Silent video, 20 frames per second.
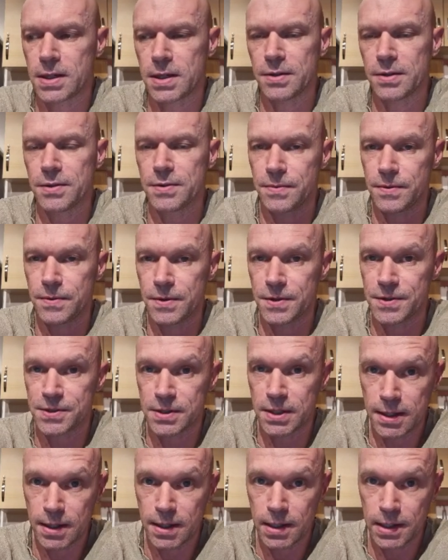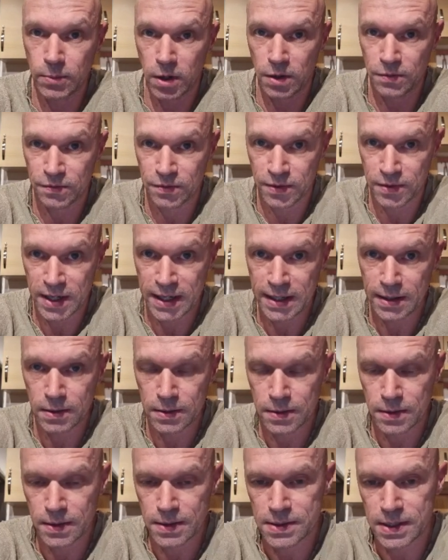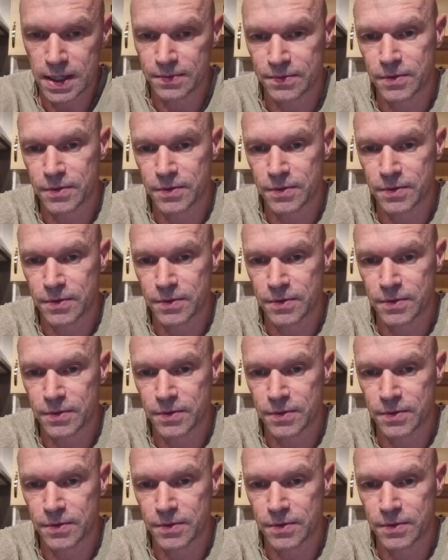like the Sterling one for England,